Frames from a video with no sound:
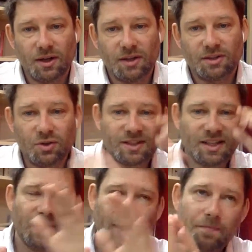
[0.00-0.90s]
So you see,
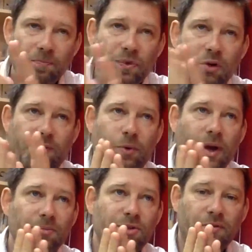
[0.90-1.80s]
the
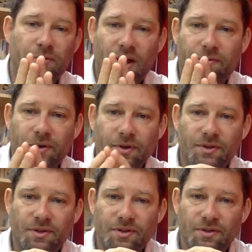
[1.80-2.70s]
frames of
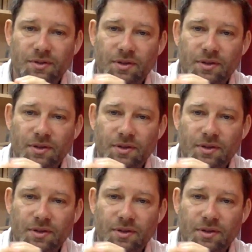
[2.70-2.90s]
reference